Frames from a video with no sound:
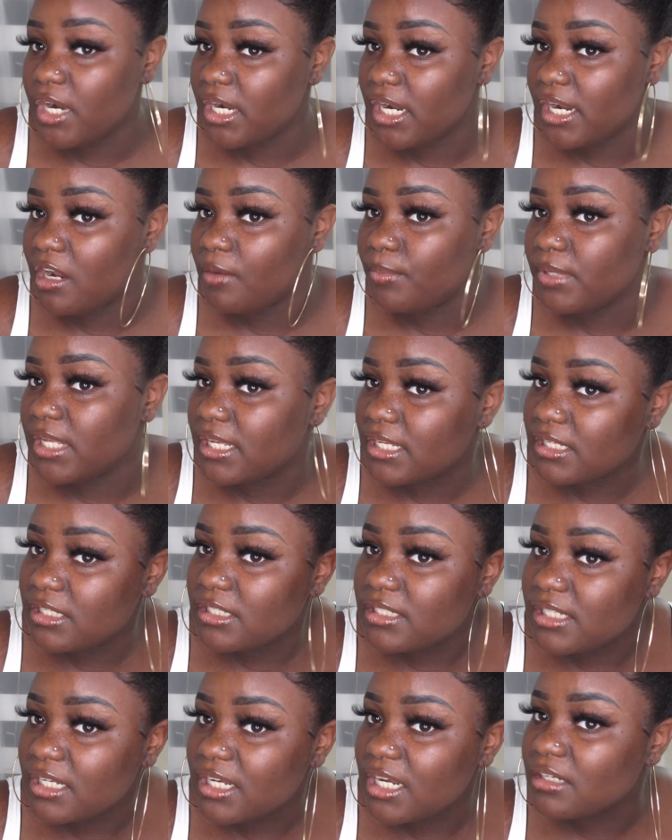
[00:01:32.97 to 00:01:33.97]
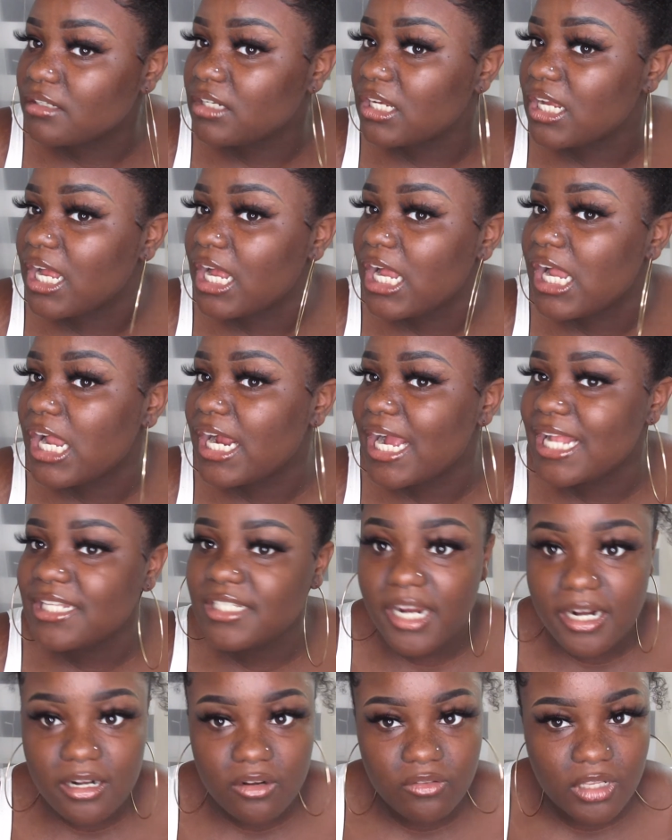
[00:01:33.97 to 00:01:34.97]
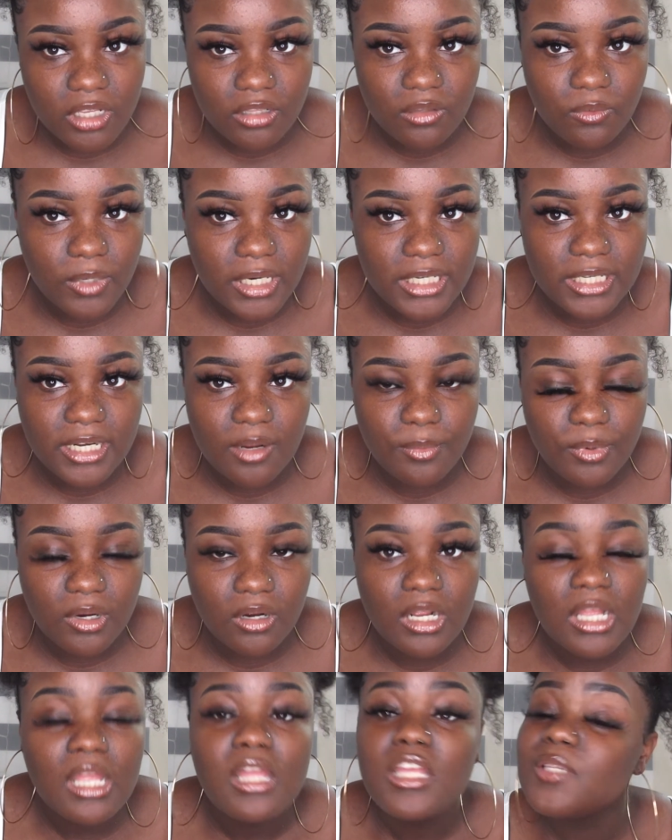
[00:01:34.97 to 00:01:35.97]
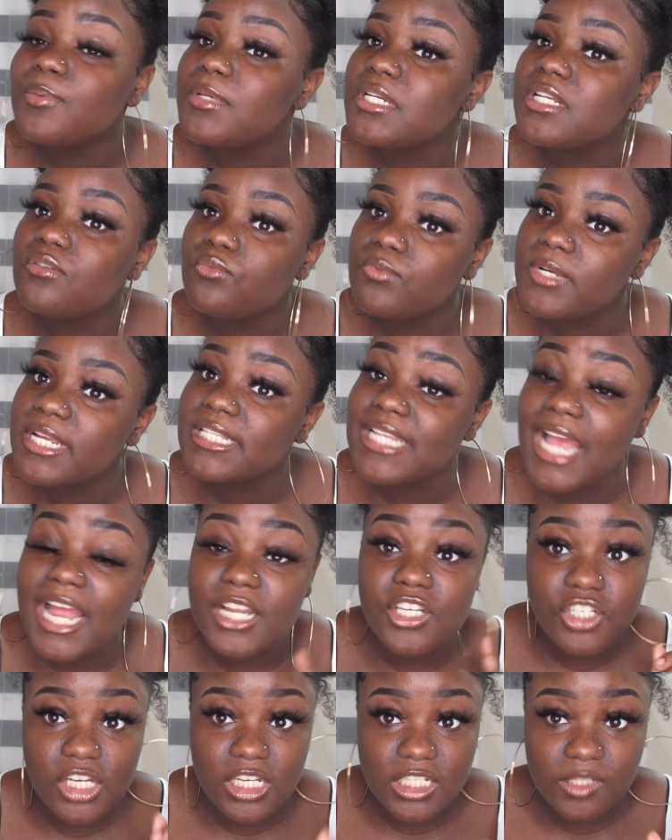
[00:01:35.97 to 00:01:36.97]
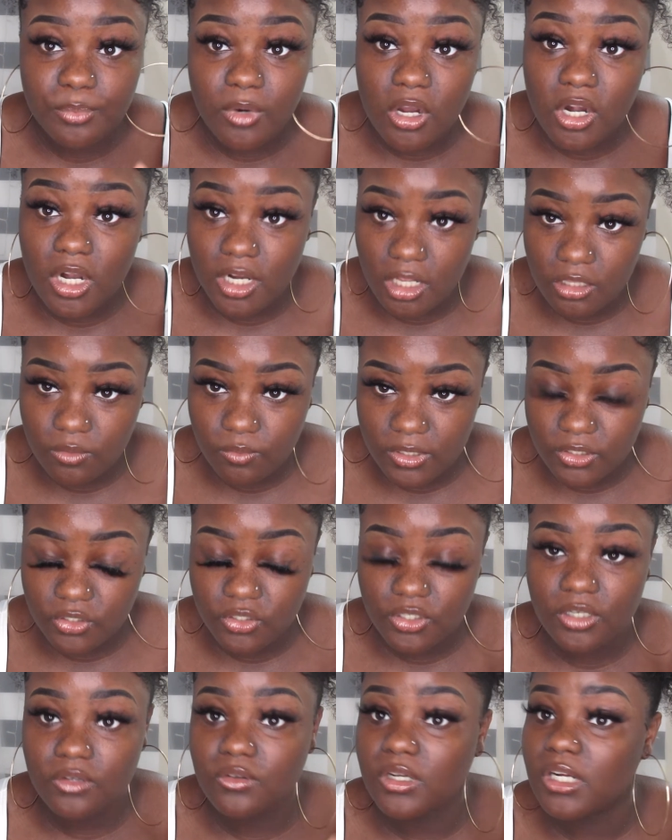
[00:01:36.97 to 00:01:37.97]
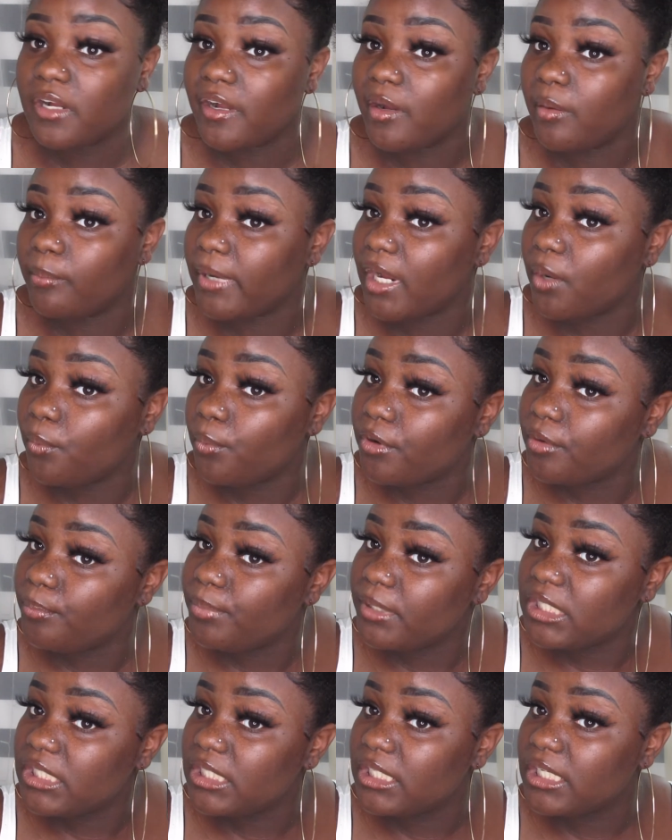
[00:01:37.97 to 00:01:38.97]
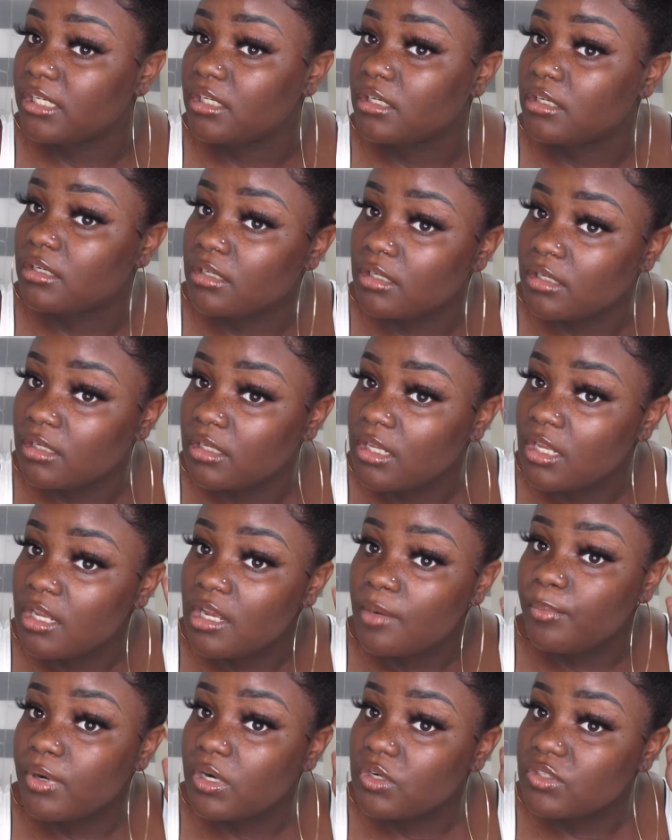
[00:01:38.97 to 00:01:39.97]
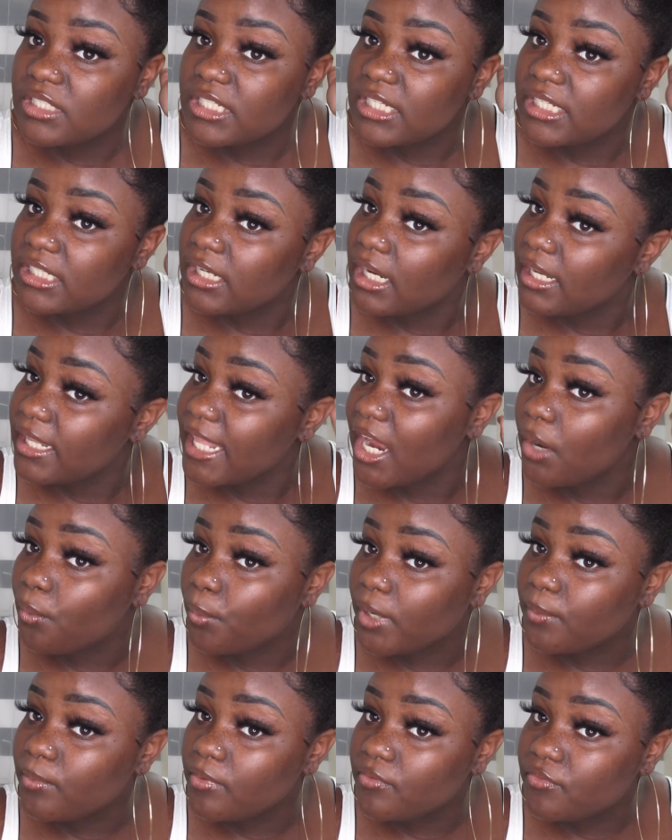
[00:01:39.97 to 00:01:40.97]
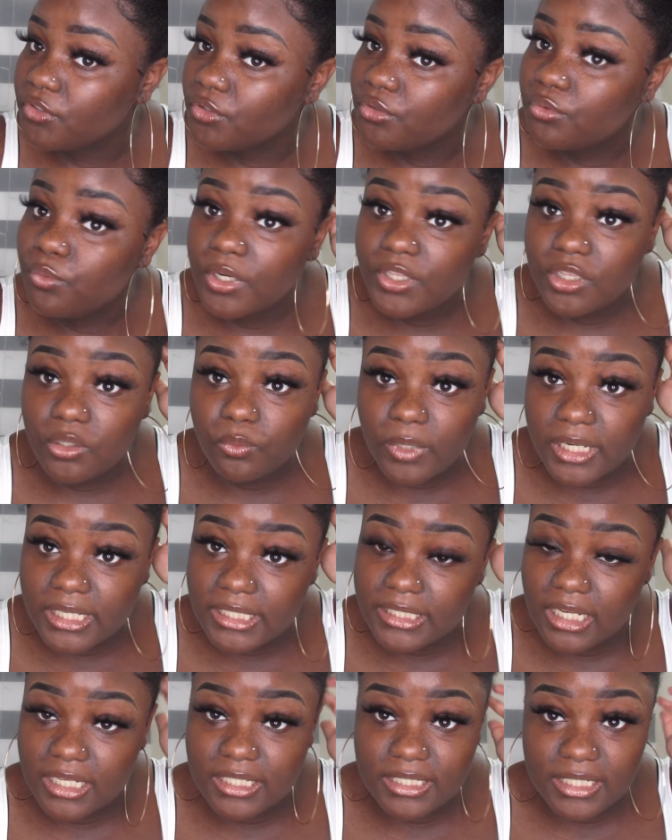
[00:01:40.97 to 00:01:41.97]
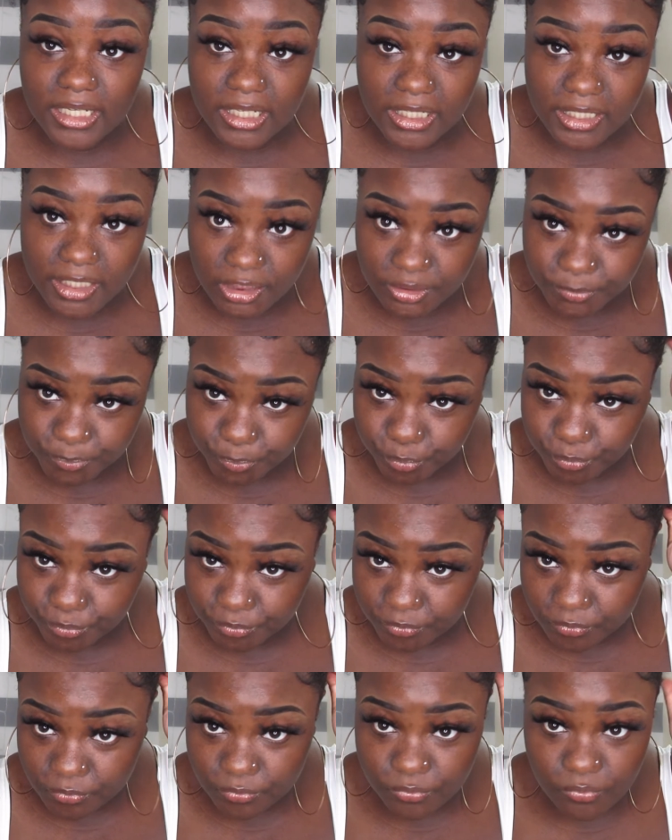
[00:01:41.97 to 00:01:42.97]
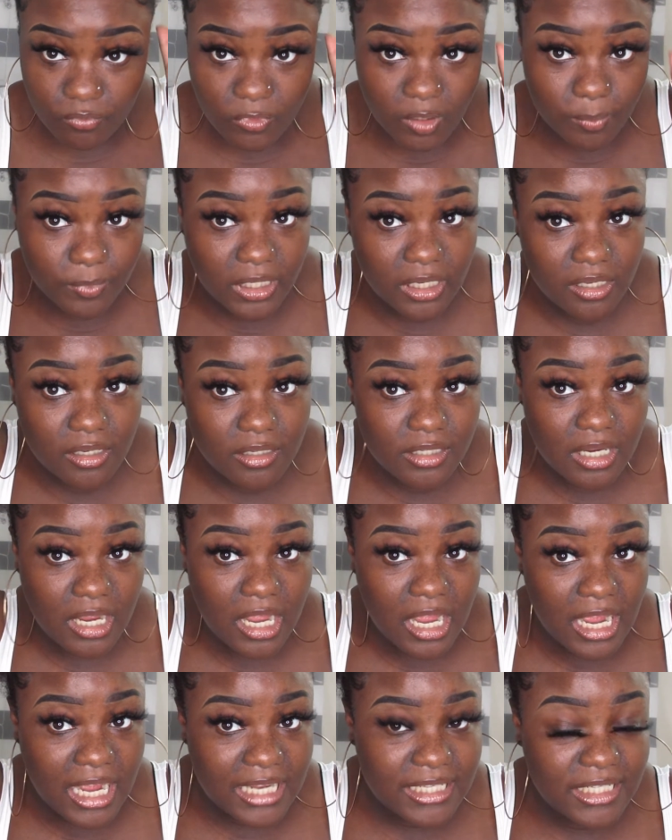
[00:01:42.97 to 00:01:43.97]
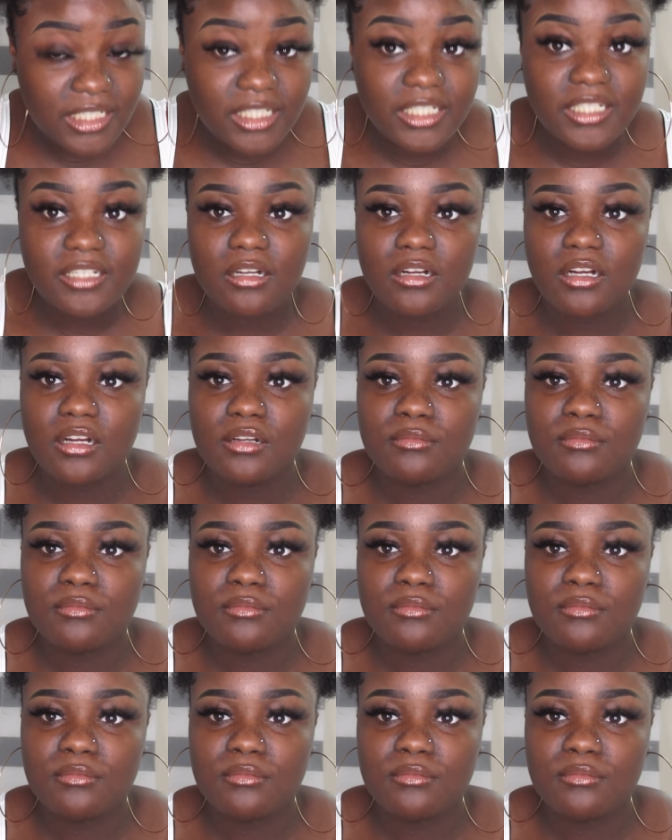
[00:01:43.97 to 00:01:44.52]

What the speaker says: wearing it out because I got tired of the other wig that I bought. Speaking of wigs, I just bought another one. So I will be posting that wig review when the wig does get here. Because I did get